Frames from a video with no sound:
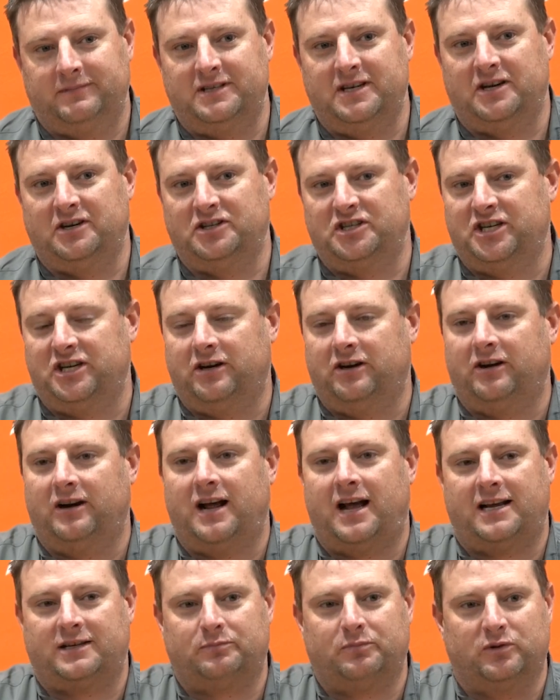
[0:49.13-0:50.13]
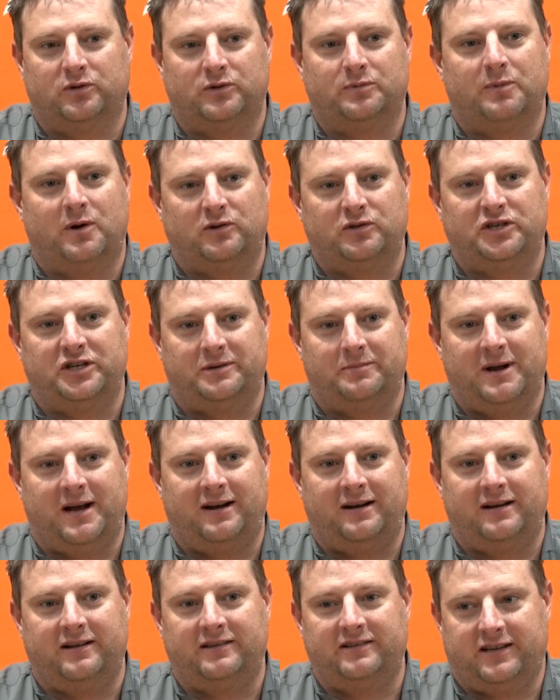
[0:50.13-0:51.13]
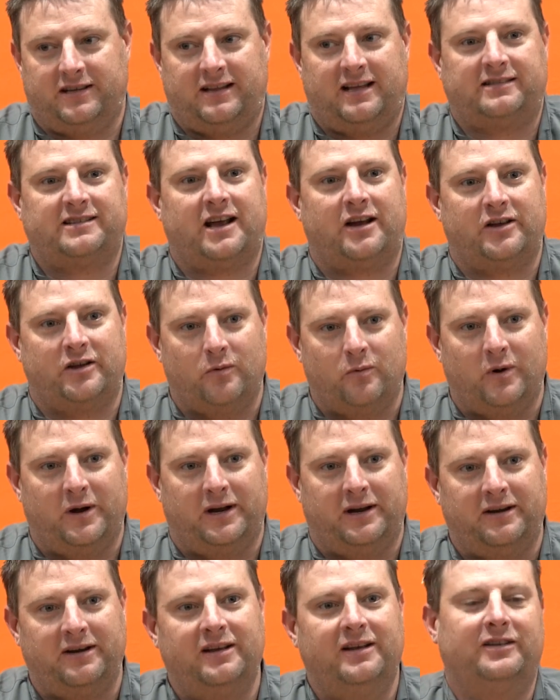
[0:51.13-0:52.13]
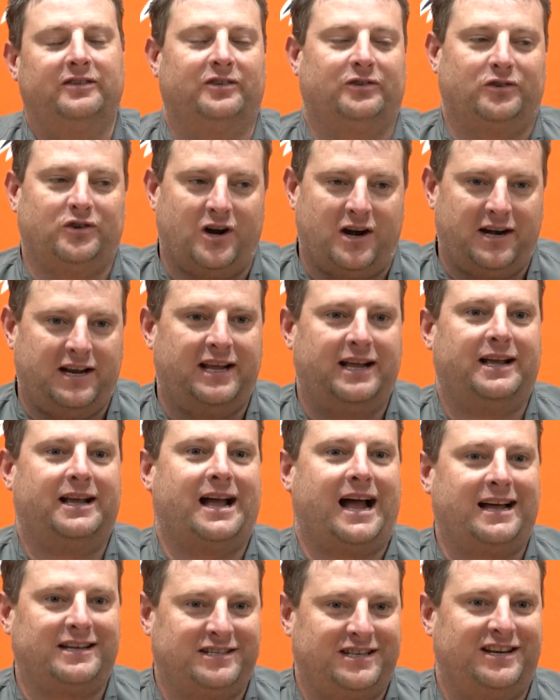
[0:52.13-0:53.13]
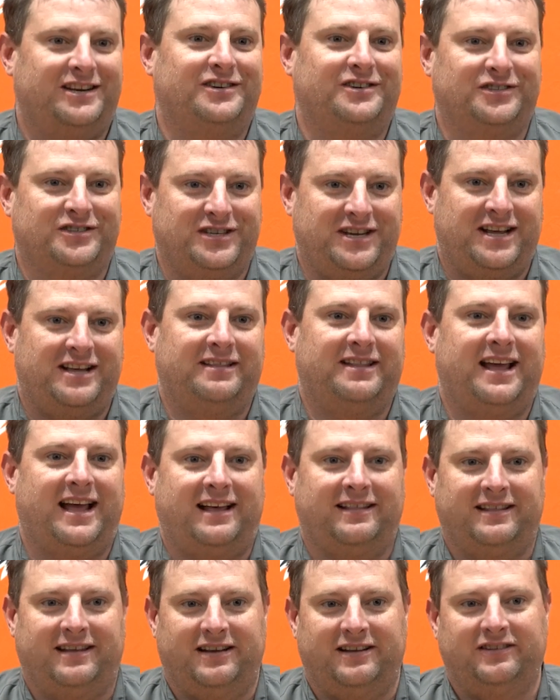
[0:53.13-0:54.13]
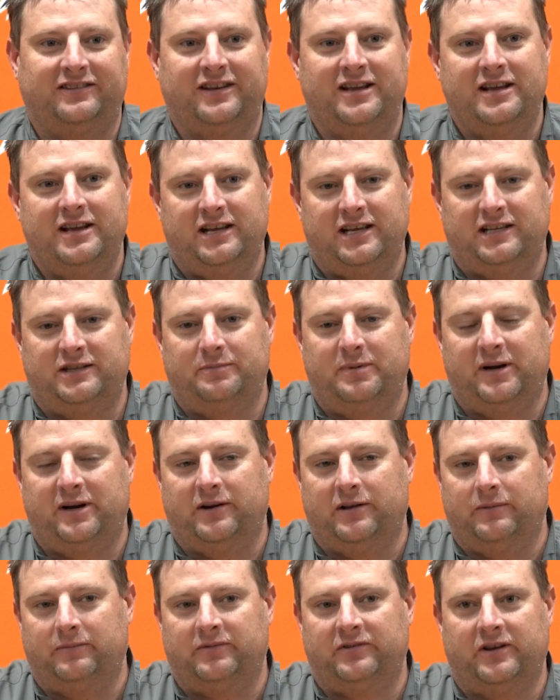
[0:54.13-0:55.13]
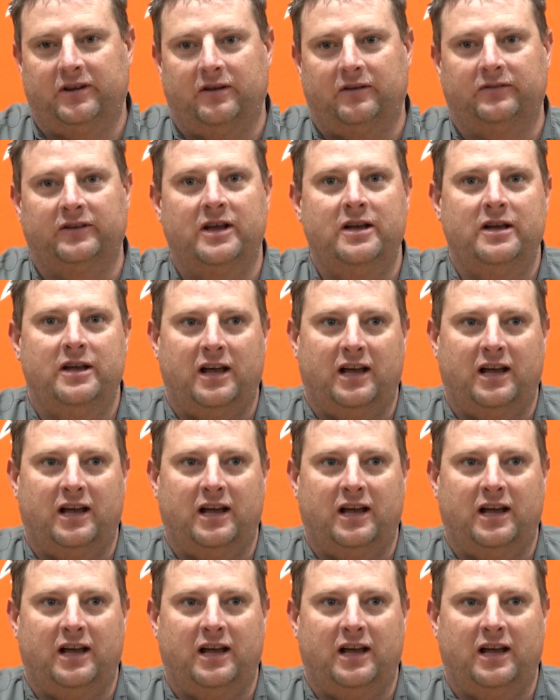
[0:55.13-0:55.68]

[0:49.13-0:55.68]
Derek Jeter asked Bruce Bochy about it and said that's how you win. So trying to get guys to understand that it's bigger than themselves.